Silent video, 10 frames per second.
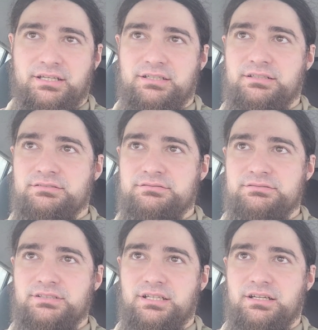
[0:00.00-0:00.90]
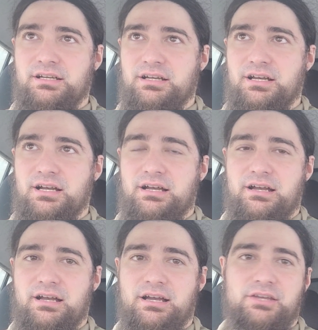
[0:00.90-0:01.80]
And
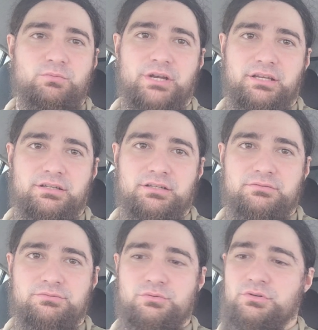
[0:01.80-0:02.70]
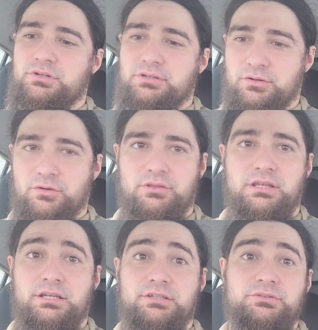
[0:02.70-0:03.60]
I waited for the whole
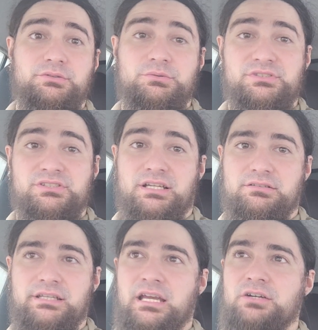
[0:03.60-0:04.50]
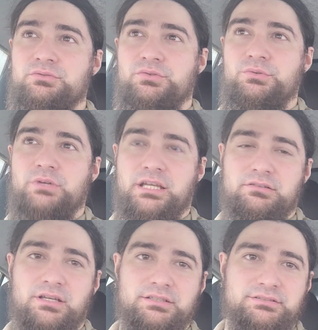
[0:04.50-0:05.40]
thing to settle down to
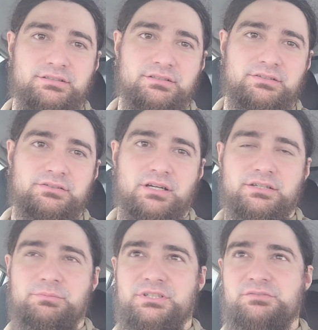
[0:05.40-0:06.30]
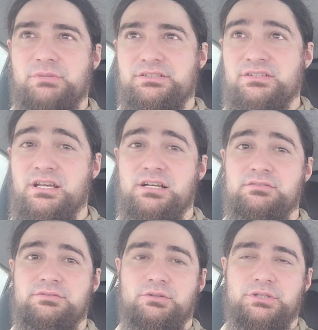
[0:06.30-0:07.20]
analyze documents
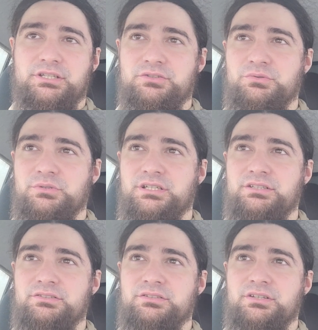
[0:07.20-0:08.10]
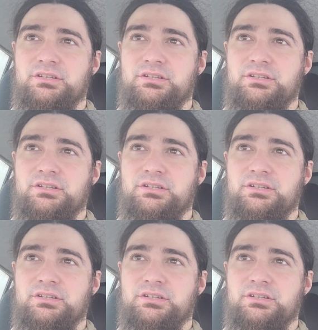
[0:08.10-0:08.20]
myself, look into it,